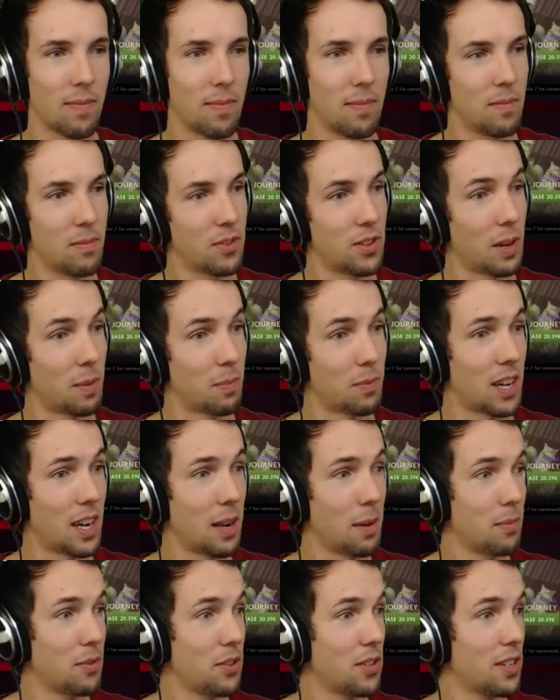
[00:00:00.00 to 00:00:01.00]

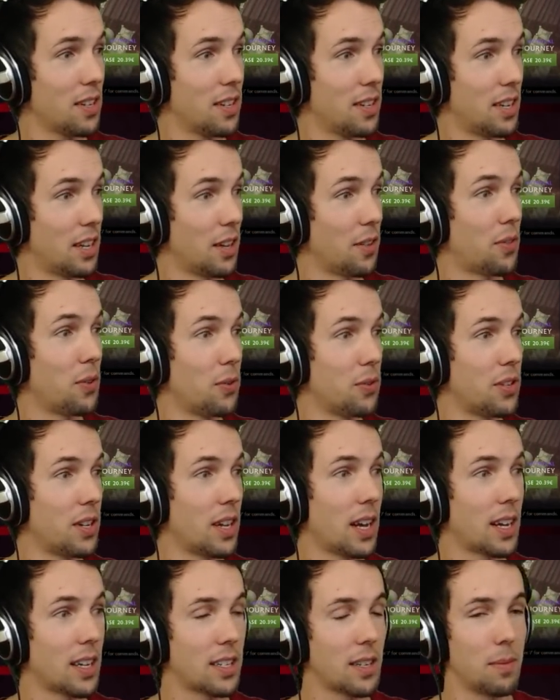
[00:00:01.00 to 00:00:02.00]
sometimes the
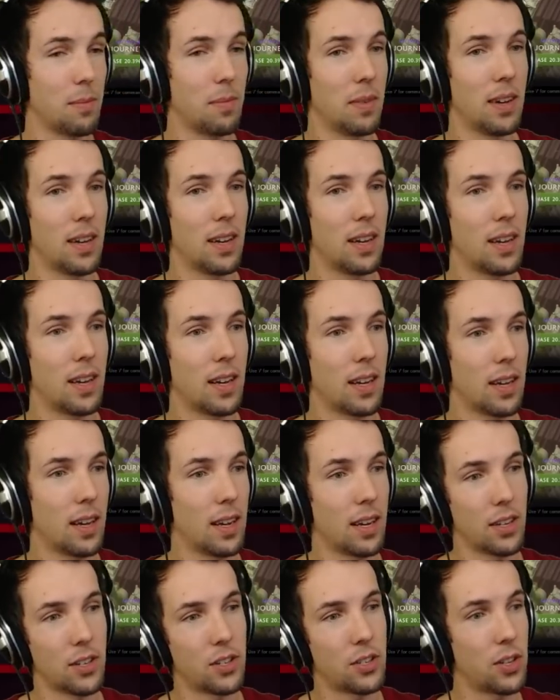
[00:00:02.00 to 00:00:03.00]
enthusiasm
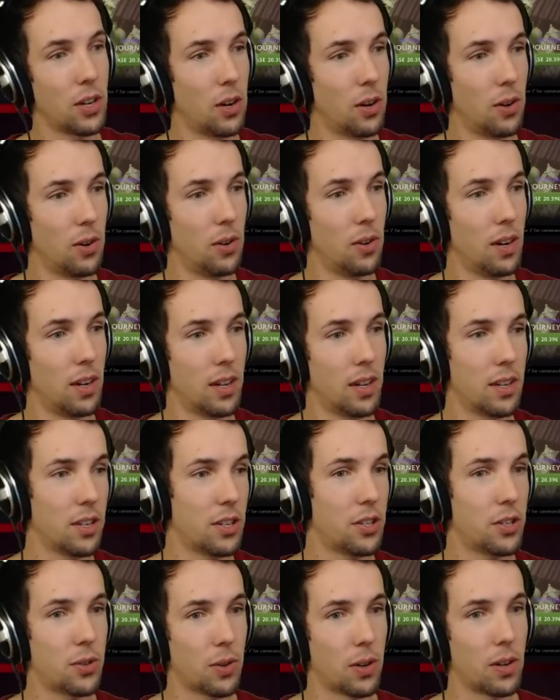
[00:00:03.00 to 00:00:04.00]
is so
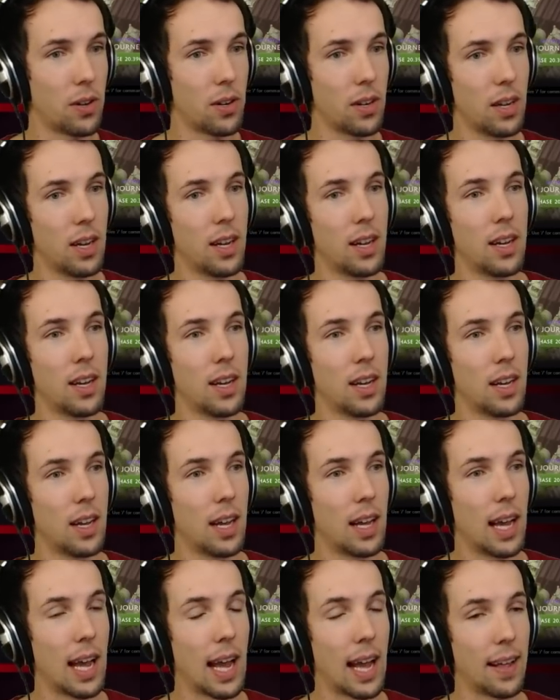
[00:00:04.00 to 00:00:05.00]
strong
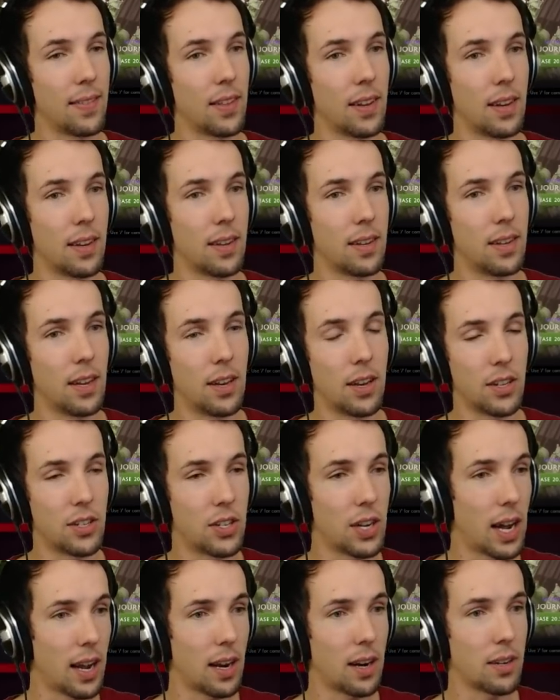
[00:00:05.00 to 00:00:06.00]
and the
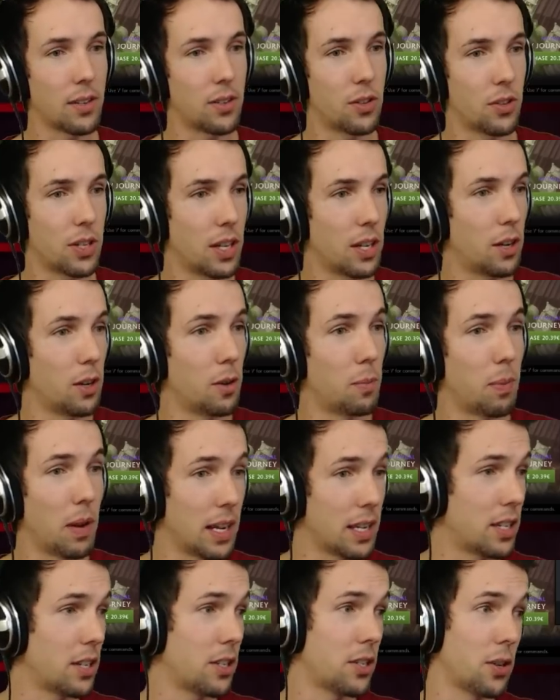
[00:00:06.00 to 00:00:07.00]
desire to see good
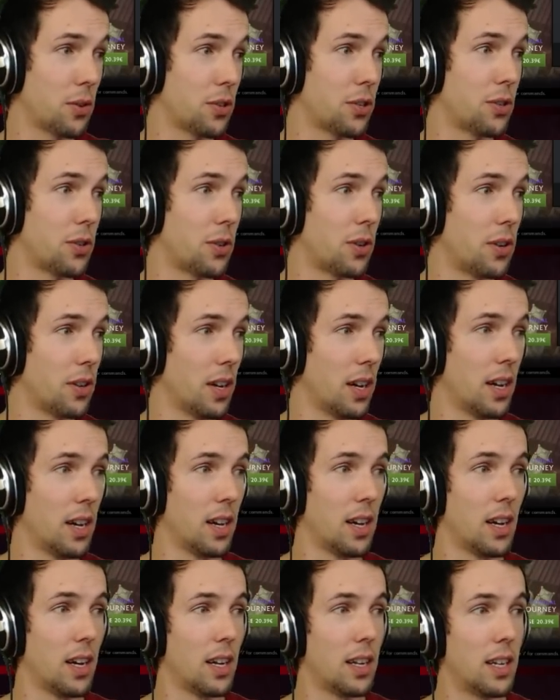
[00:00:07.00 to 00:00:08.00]
plays is so strong
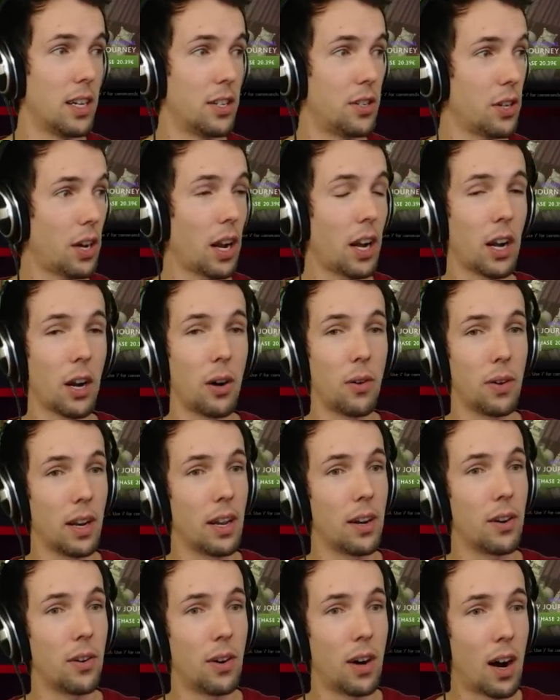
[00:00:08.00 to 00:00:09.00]
that you can go a
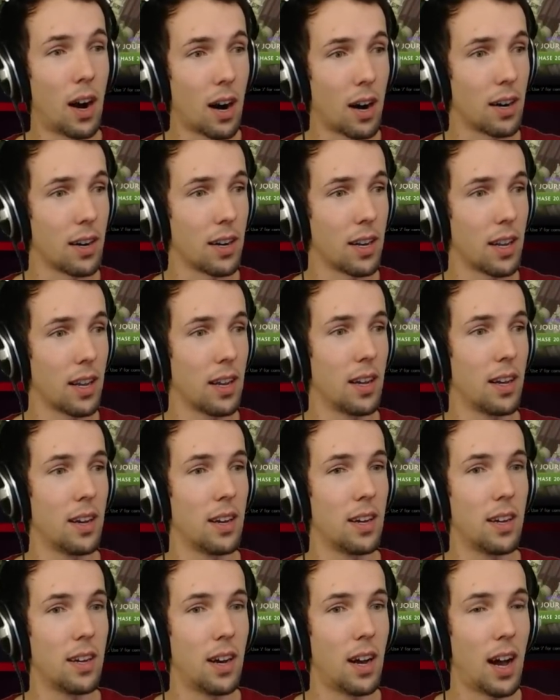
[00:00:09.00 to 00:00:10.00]
little hard
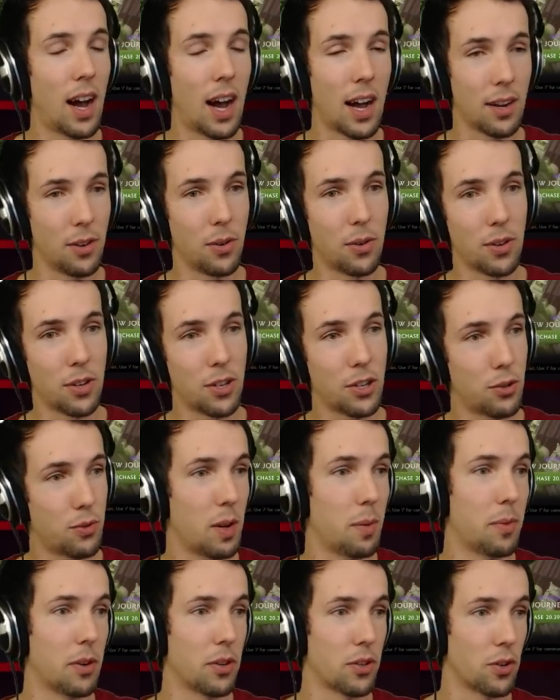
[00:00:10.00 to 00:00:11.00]
on your
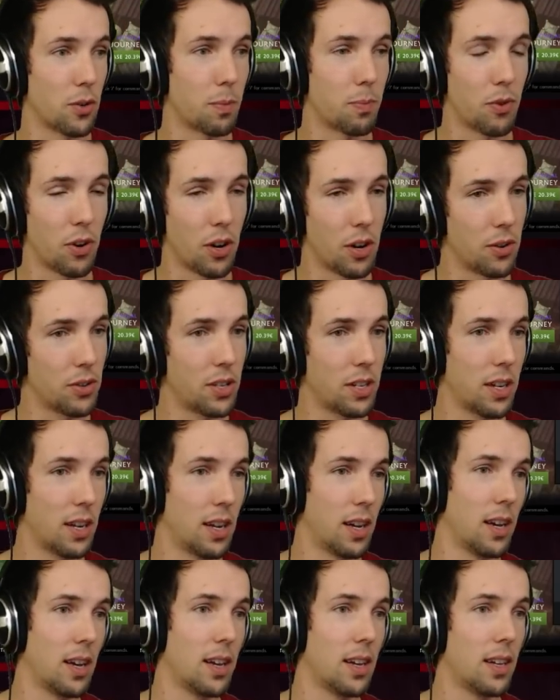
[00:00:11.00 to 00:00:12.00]
streamers or pros
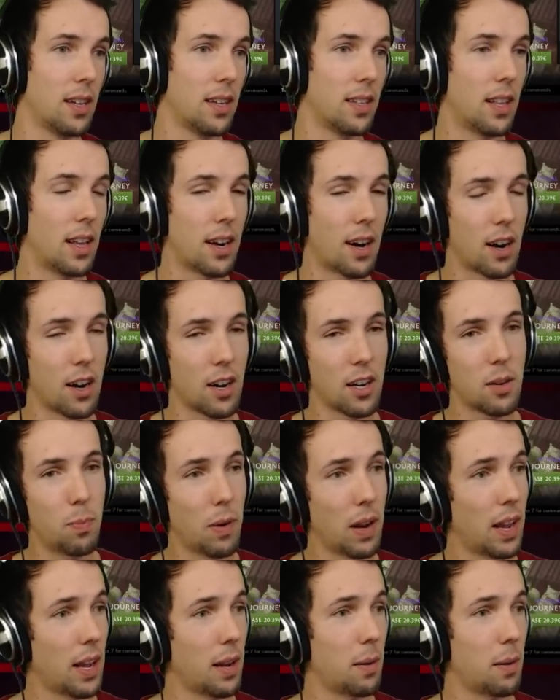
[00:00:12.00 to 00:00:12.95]
that aren't playing